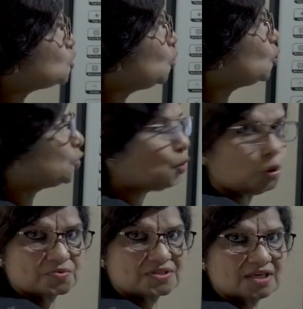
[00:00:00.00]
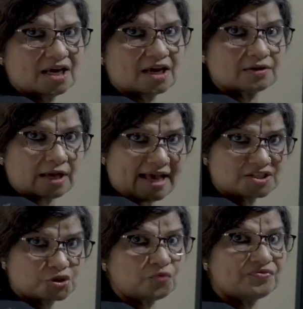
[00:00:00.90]
2 groups
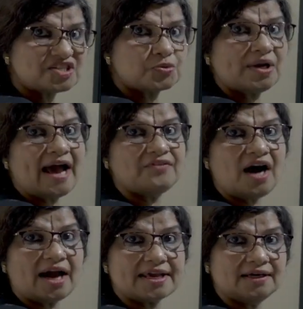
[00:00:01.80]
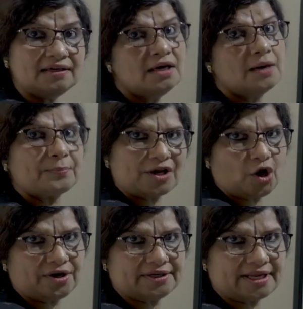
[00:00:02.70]
as to which will have a higher
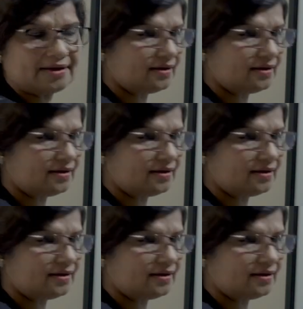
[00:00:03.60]
priority,